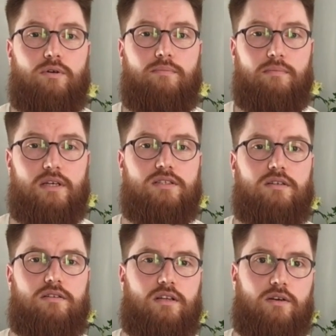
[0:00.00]
measure
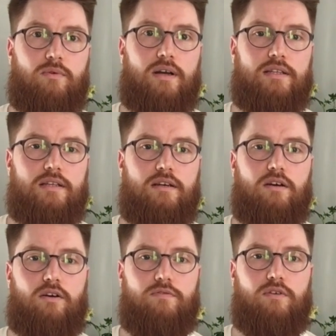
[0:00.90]
the quality
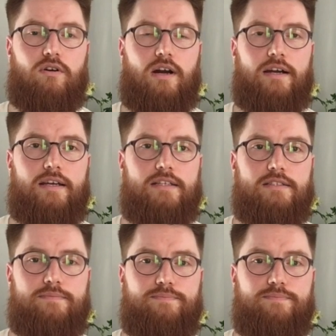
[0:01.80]
of your ideas.